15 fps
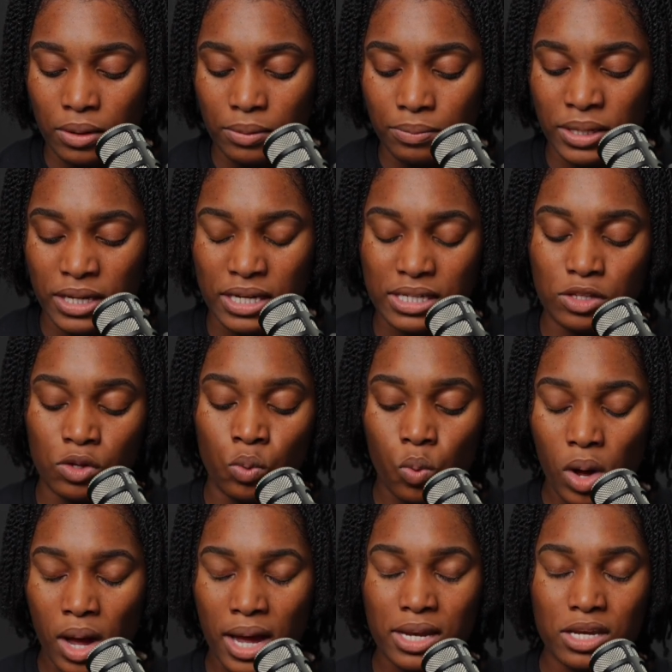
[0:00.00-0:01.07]
Because the
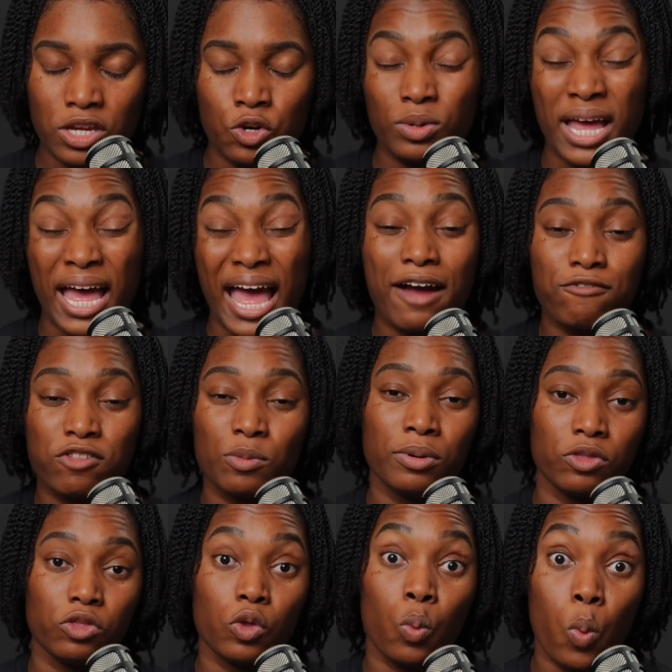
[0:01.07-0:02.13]
1, you don't have to
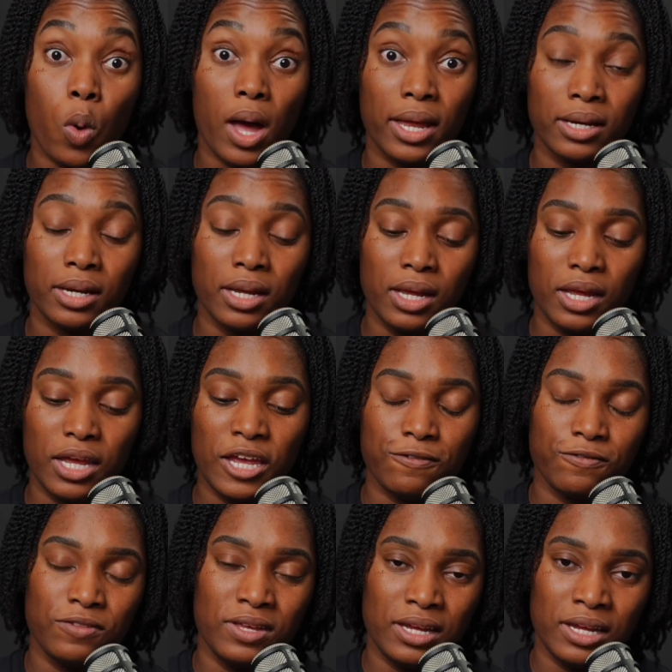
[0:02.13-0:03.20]
put the 1 if
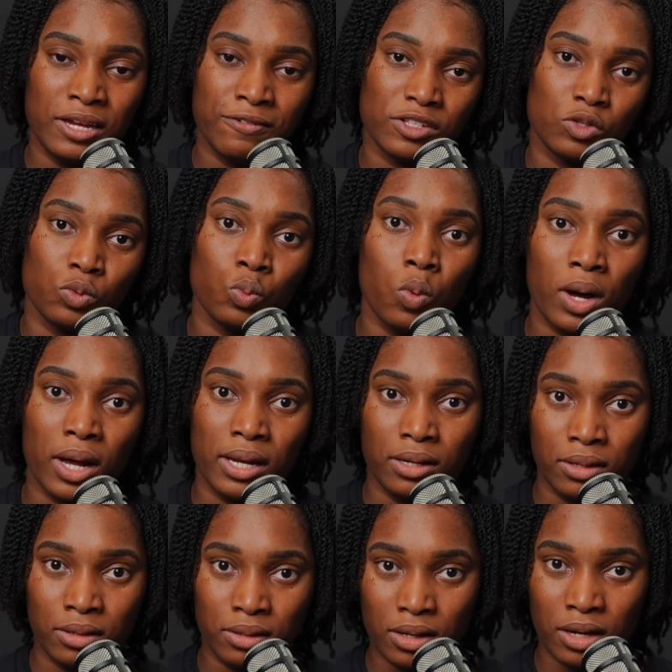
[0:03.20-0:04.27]
it's
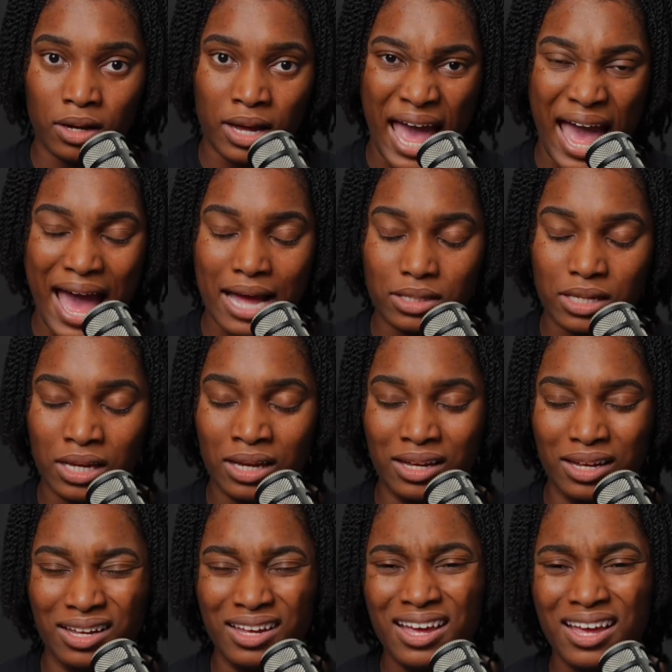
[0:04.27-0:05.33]
1 hat.
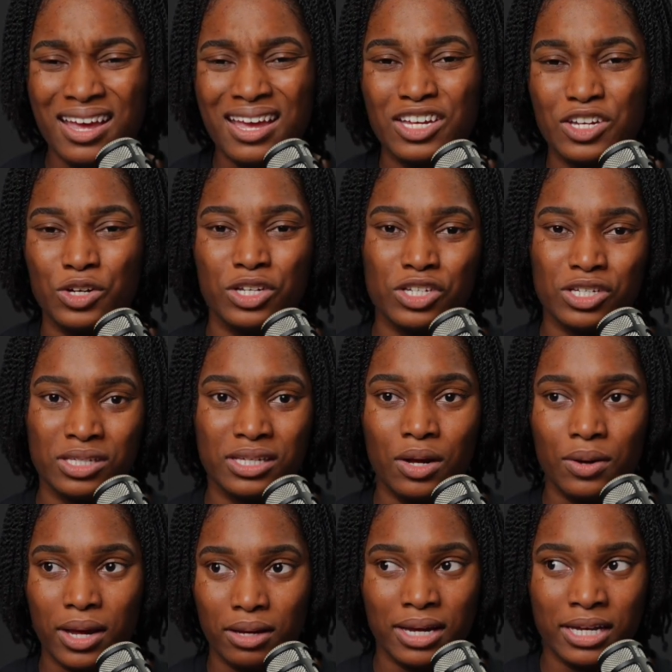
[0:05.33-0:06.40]
You can just say,
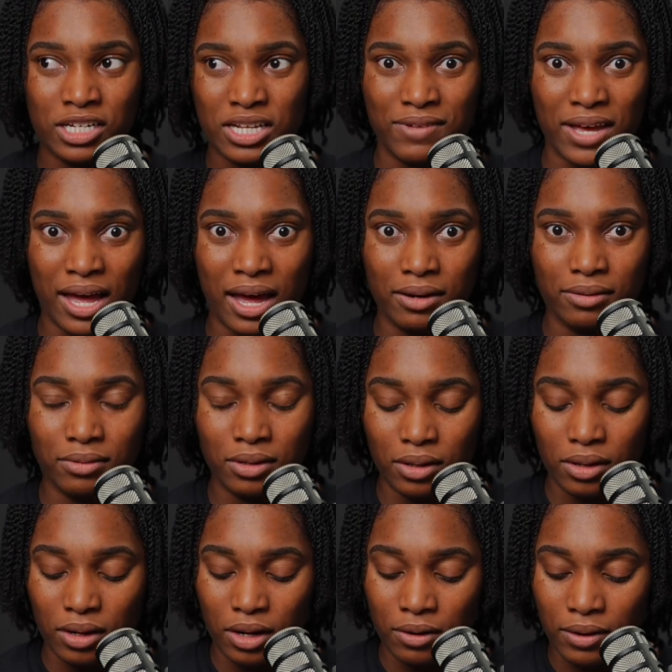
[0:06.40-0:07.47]
okay, I just have a hat.
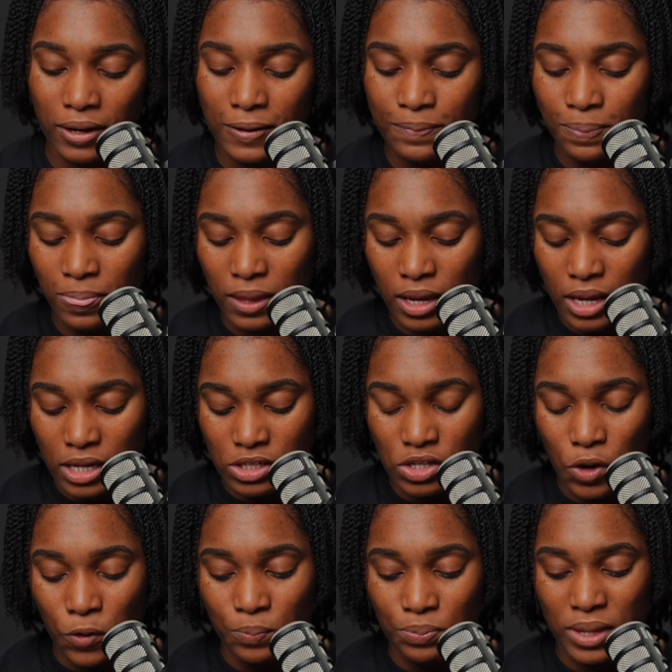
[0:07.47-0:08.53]
All right.
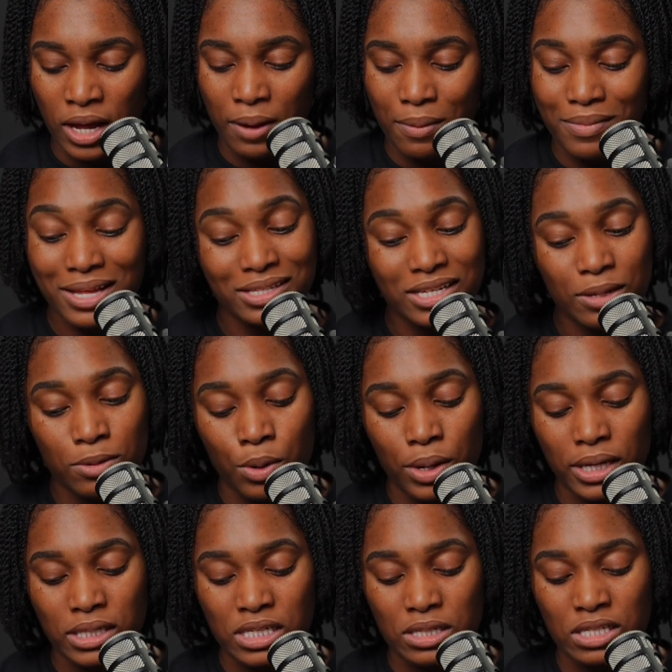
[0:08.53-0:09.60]
So let's keep going
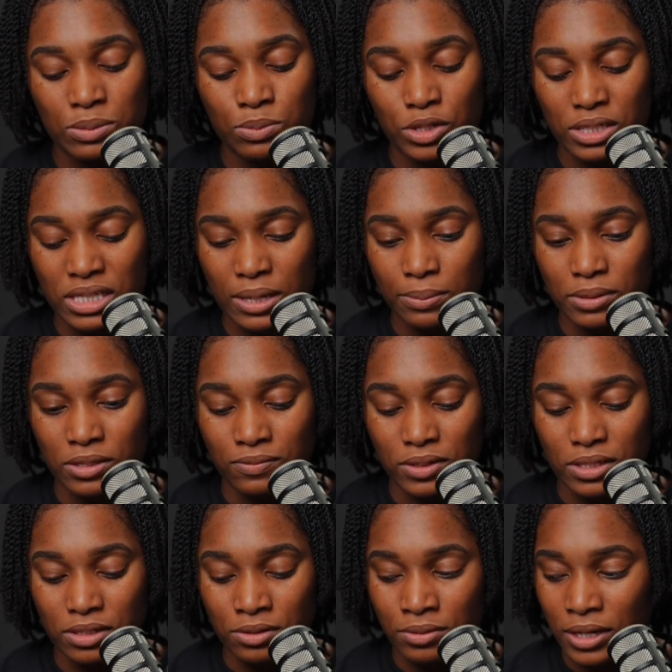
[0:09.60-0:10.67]
and see some more examples of
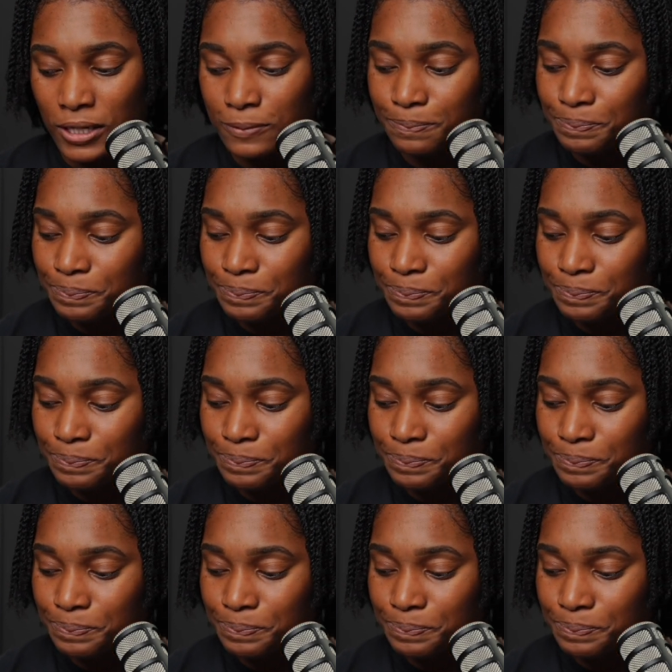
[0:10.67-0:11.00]
this. All right.